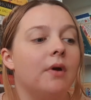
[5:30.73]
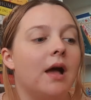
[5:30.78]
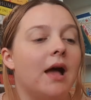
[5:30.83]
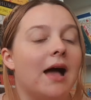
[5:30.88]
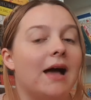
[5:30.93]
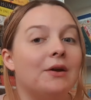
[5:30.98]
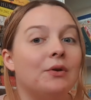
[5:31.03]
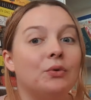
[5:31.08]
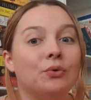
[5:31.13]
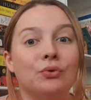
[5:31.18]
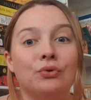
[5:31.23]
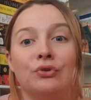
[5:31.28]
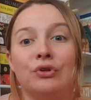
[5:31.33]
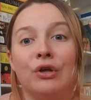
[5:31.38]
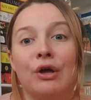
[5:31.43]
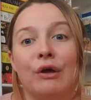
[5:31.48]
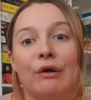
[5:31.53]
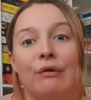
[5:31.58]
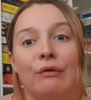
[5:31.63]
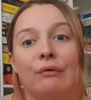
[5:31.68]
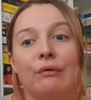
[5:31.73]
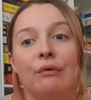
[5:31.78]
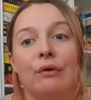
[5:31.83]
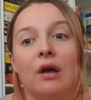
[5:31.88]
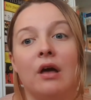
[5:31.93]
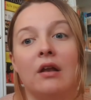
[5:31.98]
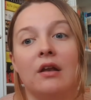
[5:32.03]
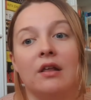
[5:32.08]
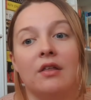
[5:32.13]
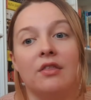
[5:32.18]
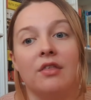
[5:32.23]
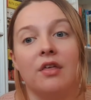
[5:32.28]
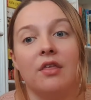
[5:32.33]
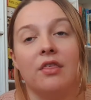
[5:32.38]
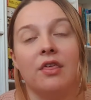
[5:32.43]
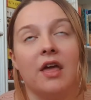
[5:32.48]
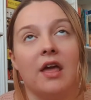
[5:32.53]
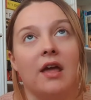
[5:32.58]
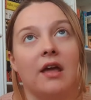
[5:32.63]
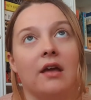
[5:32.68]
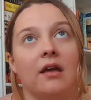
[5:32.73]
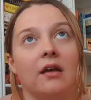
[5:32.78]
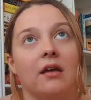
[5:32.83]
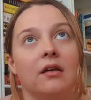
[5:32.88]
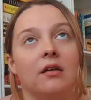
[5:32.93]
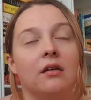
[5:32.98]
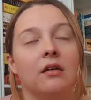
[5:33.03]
And also another thing,